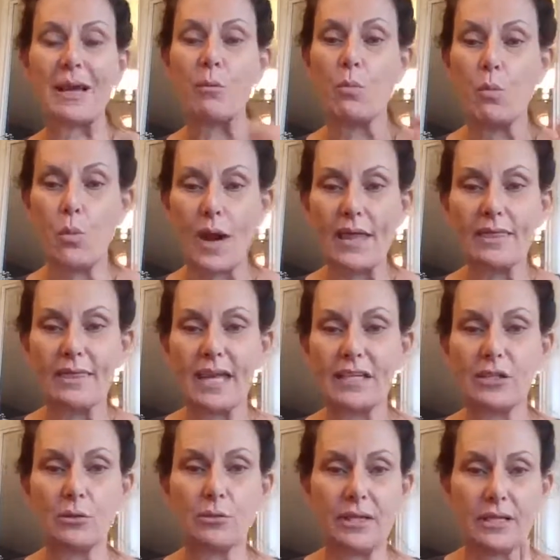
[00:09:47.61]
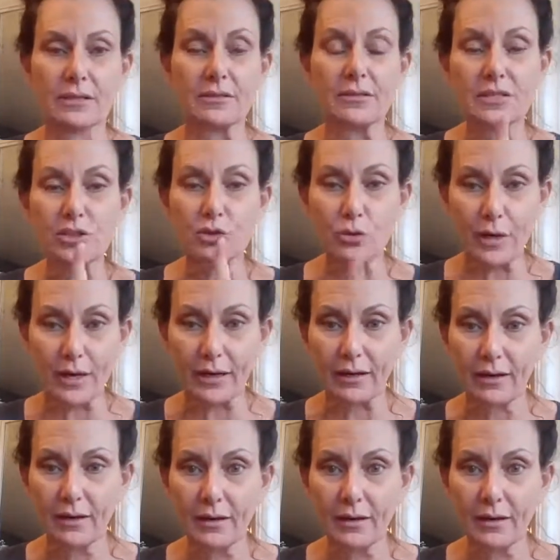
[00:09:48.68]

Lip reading: And when they do, here's the trick.